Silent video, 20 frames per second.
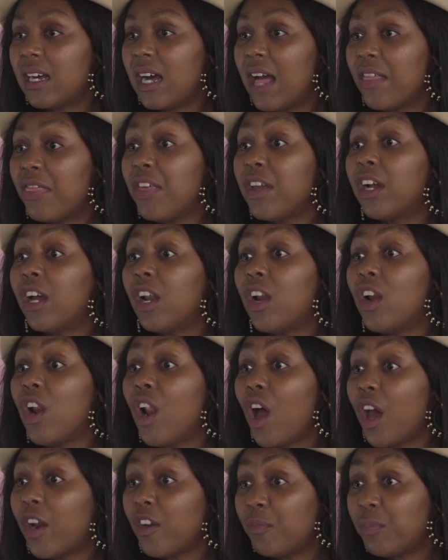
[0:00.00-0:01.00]
I think a
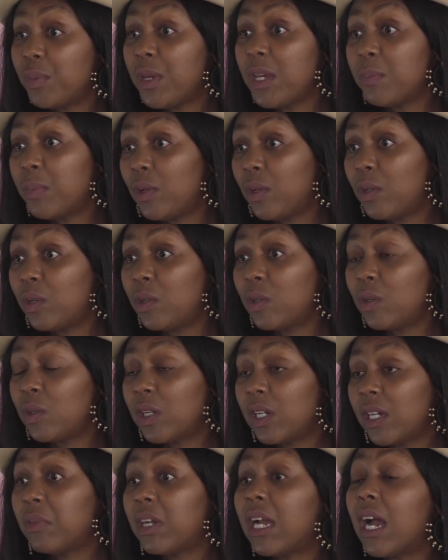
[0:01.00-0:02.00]
lot of people
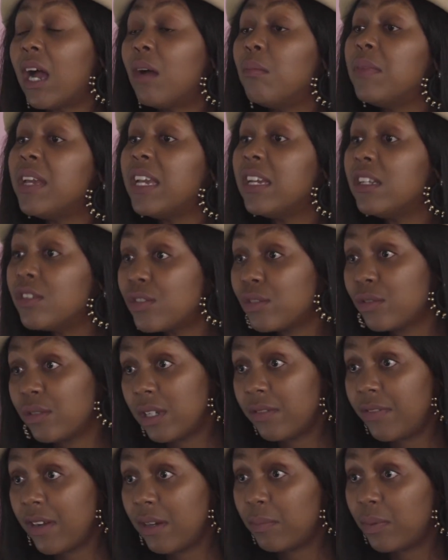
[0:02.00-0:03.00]
come into
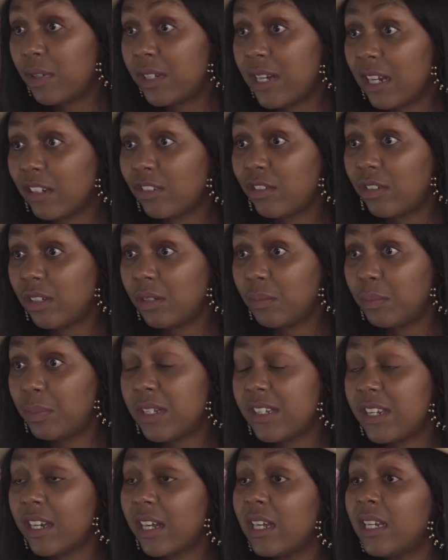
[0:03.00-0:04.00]
event production,
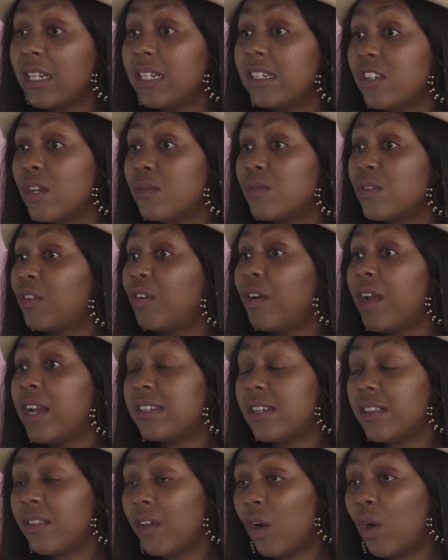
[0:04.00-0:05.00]
particularly in terms of
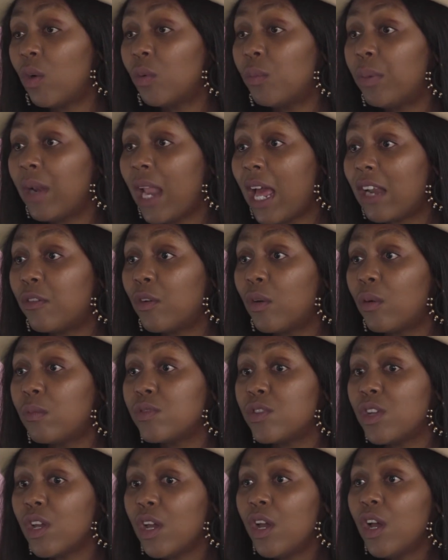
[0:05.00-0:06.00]
creating their own
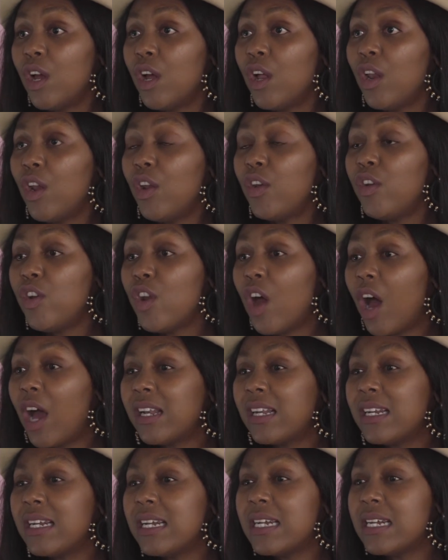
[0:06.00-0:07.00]
platforms,
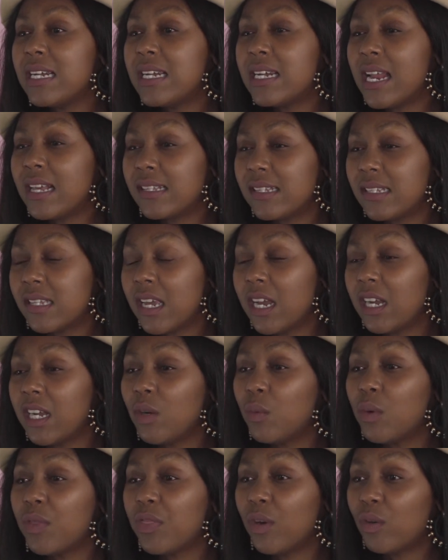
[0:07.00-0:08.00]
not
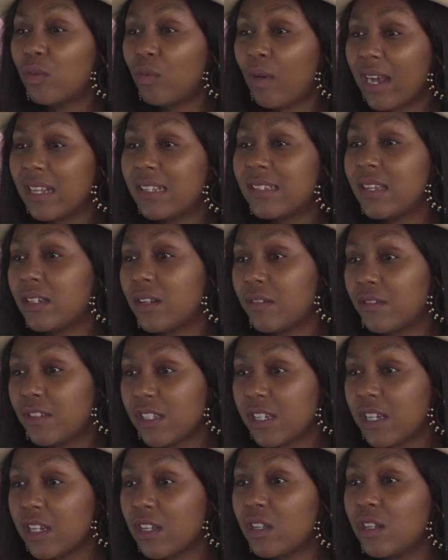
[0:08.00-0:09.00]
necessarily with the right set of
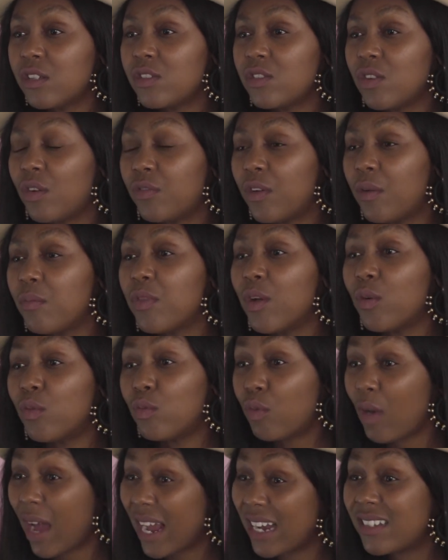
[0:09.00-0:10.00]
skills or from the
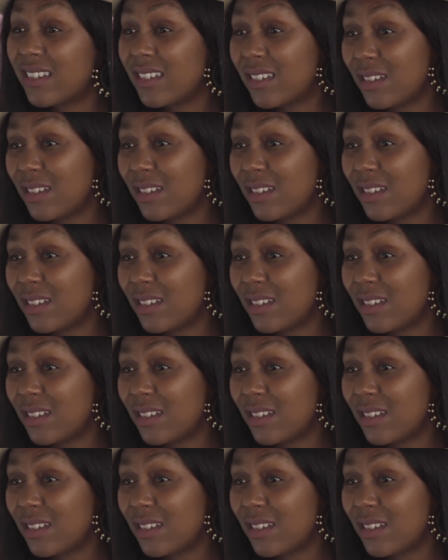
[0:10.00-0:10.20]
right